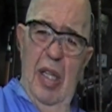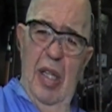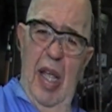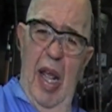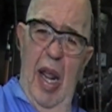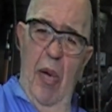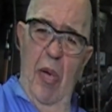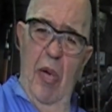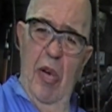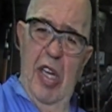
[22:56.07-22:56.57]

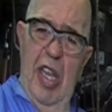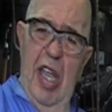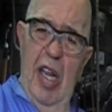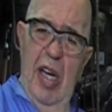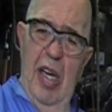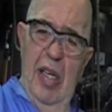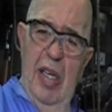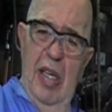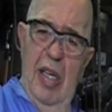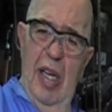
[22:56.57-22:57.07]
that I would
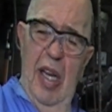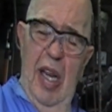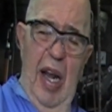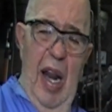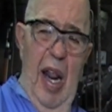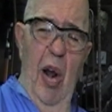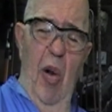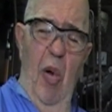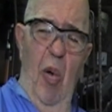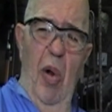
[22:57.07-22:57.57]
get,
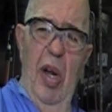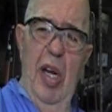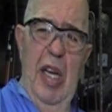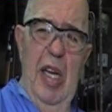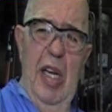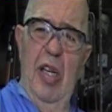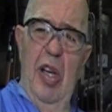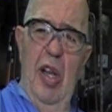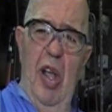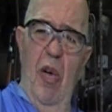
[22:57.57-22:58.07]
and I don't want to
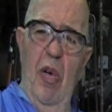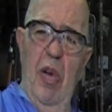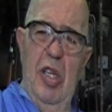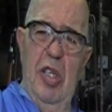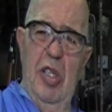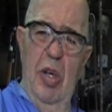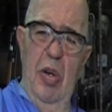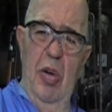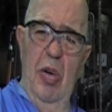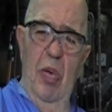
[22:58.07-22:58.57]
need to go
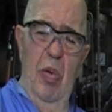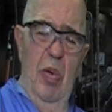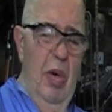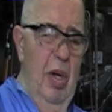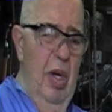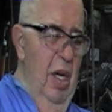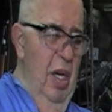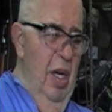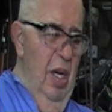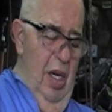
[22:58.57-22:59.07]
to
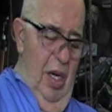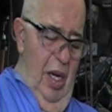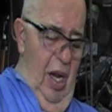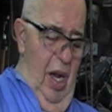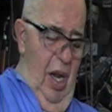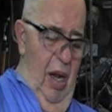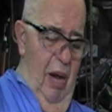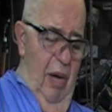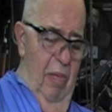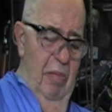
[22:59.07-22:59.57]

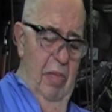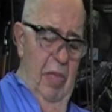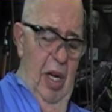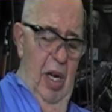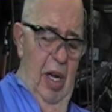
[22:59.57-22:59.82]
um,